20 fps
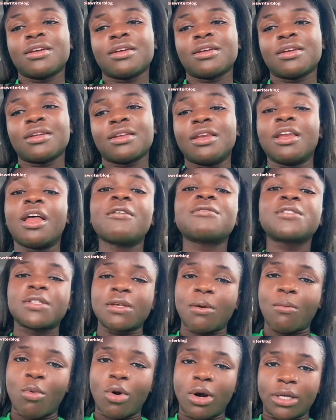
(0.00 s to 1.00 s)
Love
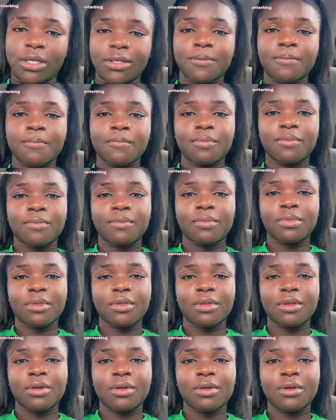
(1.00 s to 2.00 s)
someone
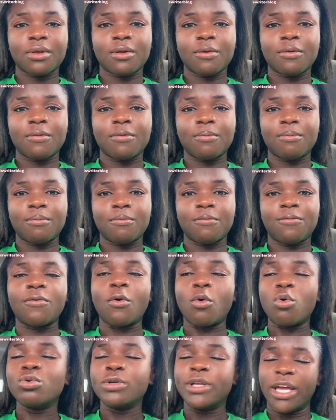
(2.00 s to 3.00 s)
for
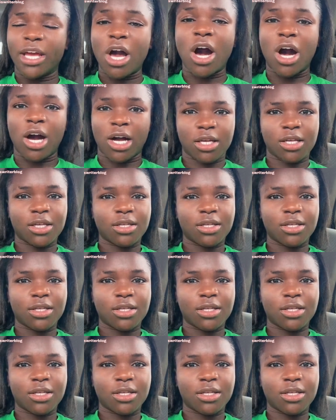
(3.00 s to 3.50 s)
who they are.